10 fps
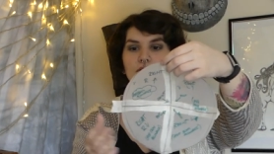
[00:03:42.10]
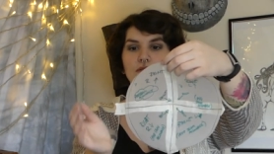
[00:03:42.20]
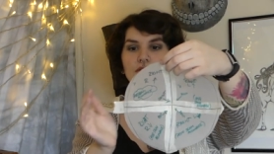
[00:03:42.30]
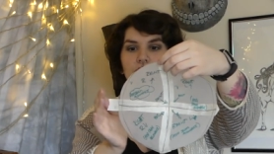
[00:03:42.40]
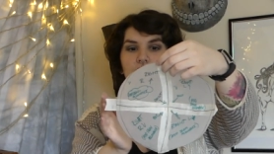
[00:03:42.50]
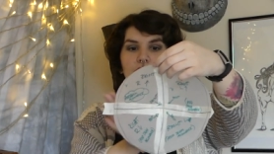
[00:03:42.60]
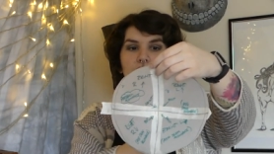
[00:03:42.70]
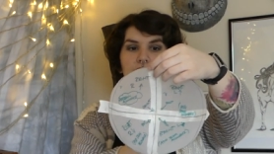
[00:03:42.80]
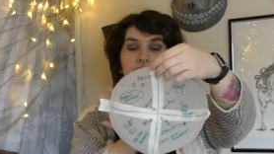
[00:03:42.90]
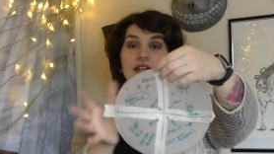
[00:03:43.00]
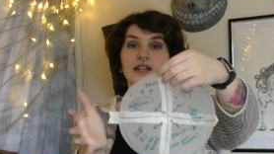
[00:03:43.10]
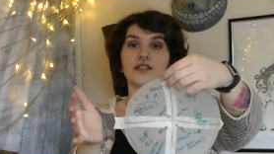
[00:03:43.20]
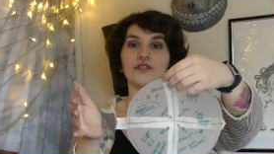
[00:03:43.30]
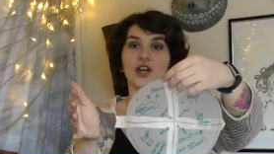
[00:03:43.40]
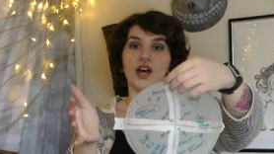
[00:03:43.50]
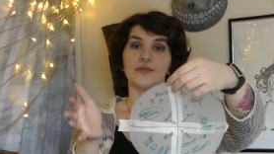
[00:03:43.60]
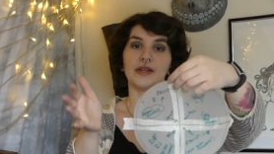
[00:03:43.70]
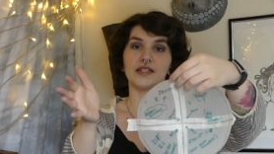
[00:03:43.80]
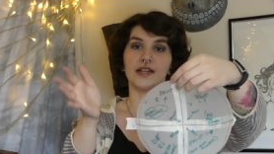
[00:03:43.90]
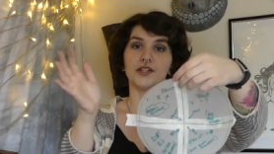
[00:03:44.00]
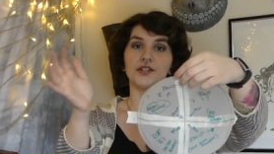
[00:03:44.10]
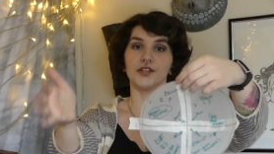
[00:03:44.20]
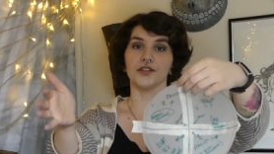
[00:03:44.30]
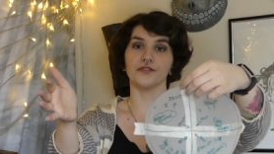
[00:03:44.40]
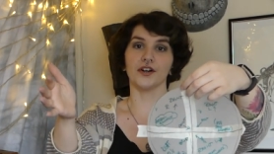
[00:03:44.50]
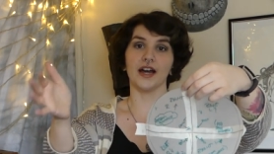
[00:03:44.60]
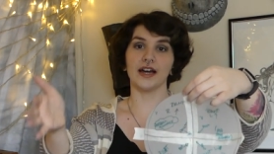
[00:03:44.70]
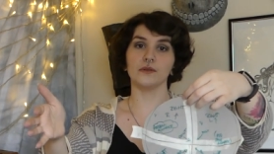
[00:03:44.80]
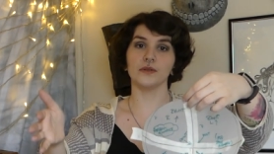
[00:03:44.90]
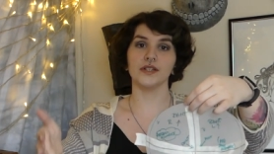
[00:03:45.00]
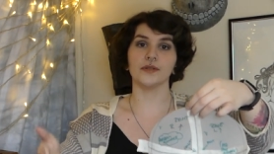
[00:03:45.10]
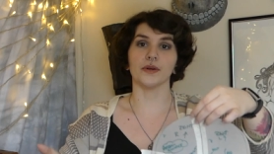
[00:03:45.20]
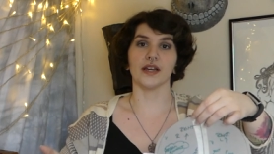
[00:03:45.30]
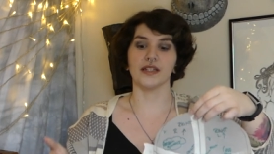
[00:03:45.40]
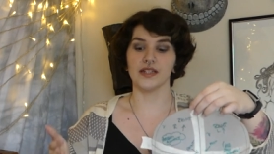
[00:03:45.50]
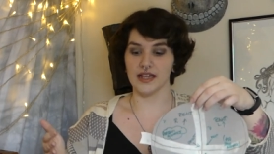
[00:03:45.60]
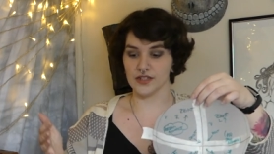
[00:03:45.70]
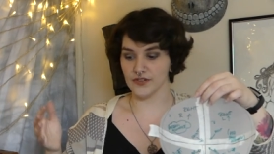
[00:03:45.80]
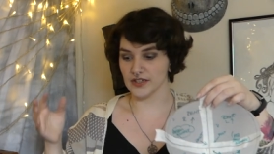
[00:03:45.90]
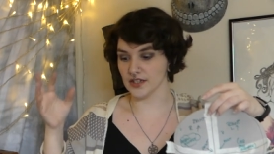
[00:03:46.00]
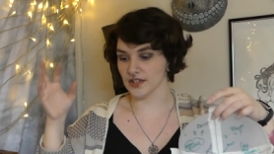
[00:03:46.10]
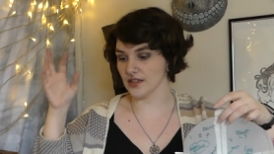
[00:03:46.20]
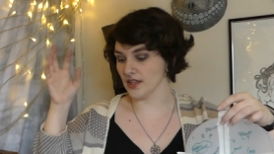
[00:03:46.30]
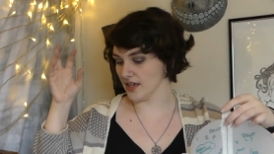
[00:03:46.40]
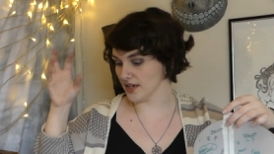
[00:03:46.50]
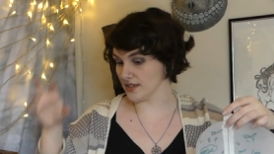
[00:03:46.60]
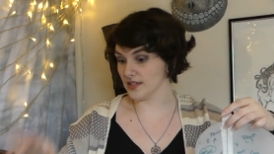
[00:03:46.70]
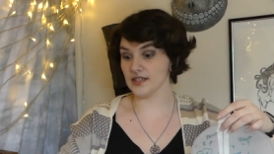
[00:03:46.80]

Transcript: thought that the sides of the cup extended too far outwards when I test fitted the